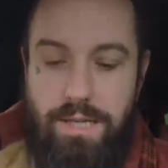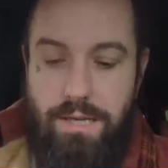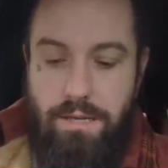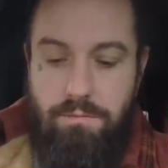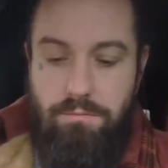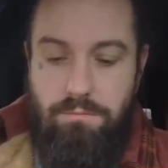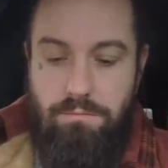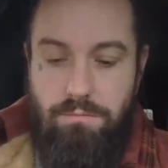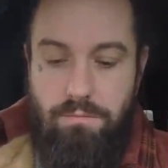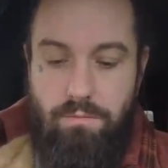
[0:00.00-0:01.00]

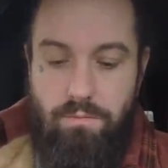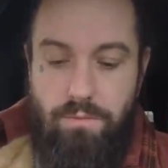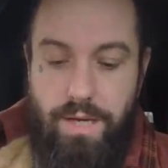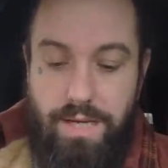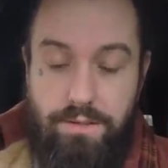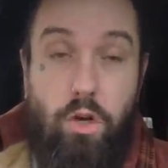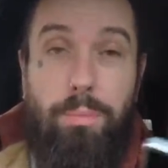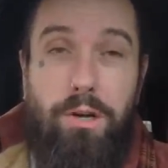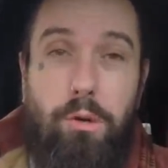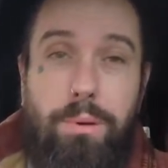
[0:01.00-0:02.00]
You can
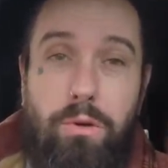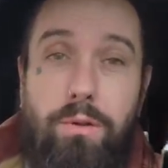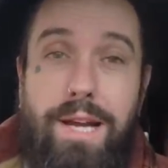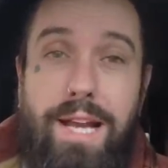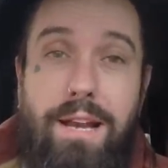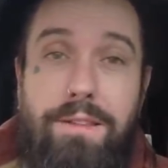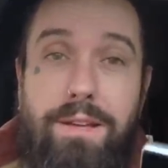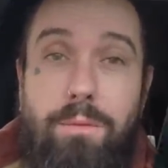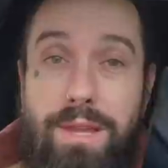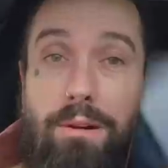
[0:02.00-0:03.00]
top it up and all that kind of
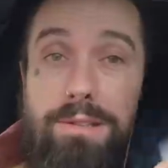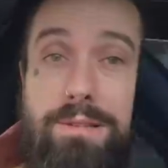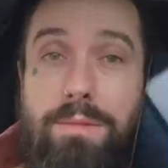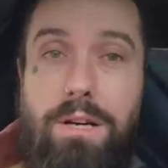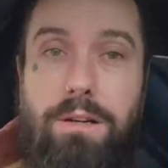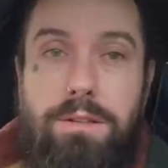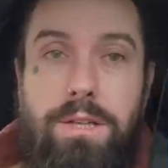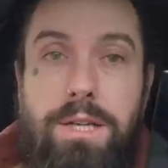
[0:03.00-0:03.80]
thing without a SIM card.